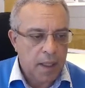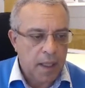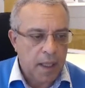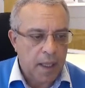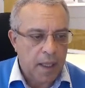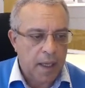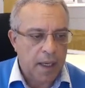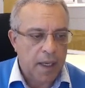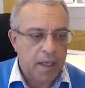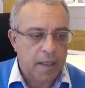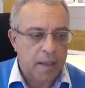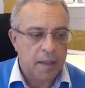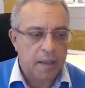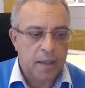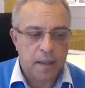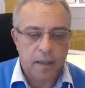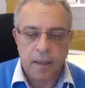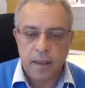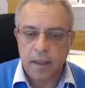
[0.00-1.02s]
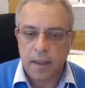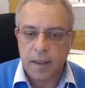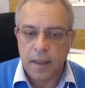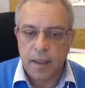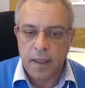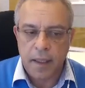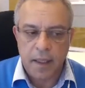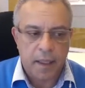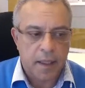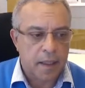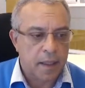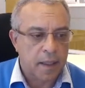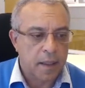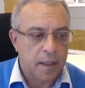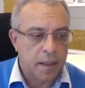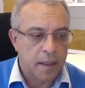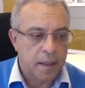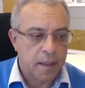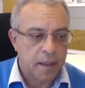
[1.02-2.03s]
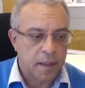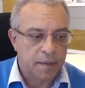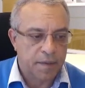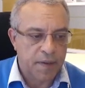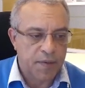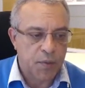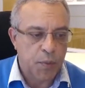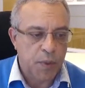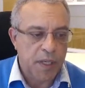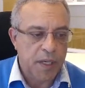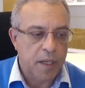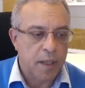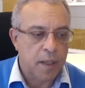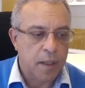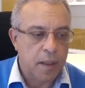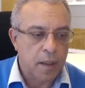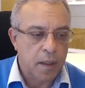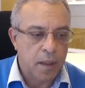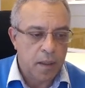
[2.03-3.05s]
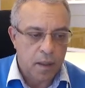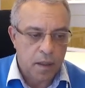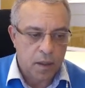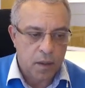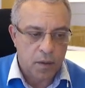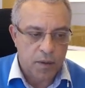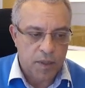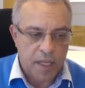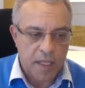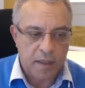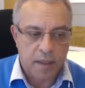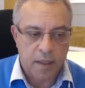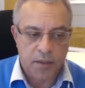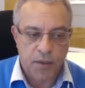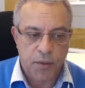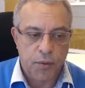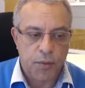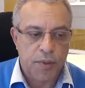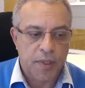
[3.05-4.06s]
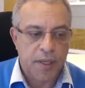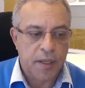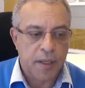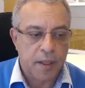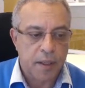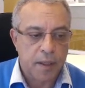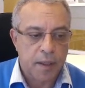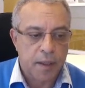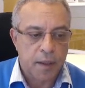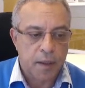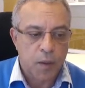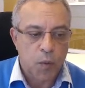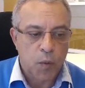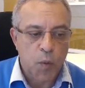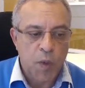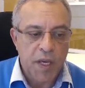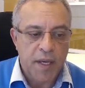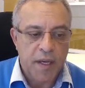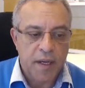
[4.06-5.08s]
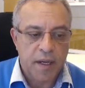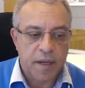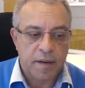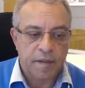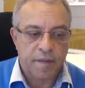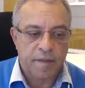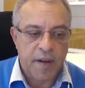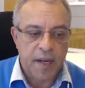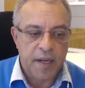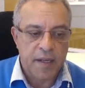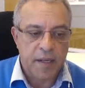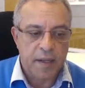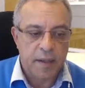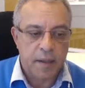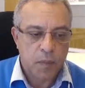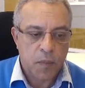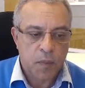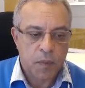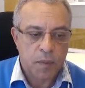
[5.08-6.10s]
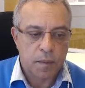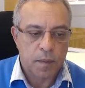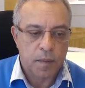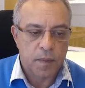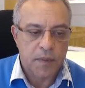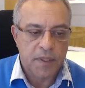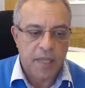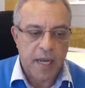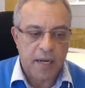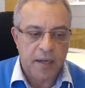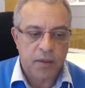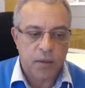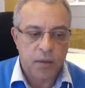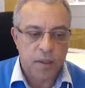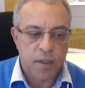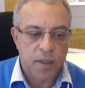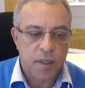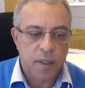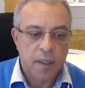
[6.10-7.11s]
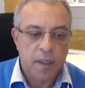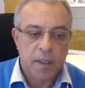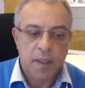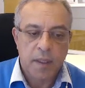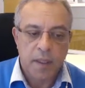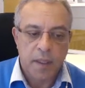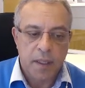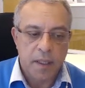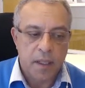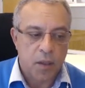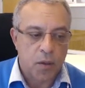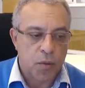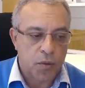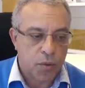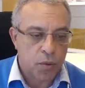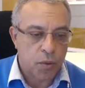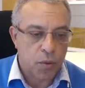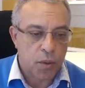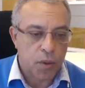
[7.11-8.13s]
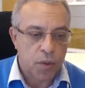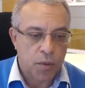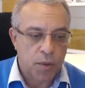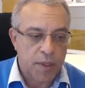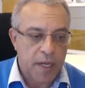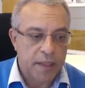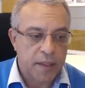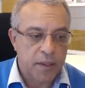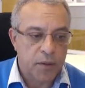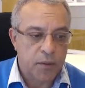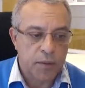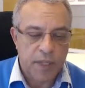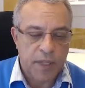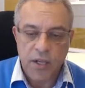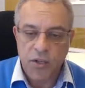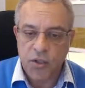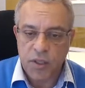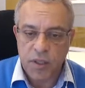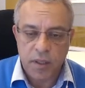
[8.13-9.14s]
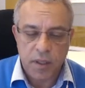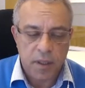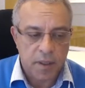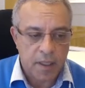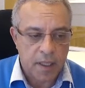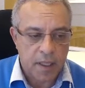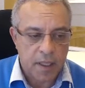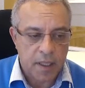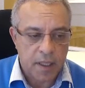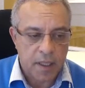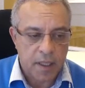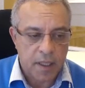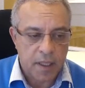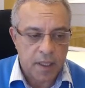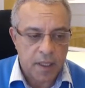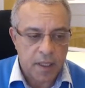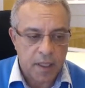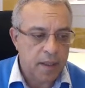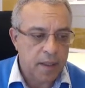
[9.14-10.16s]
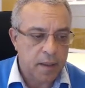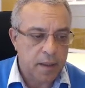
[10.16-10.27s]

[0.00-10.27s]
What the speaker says: And in the 5th week, consensus using weaker failure detectors in a control-oriented notation, that's chapter 8,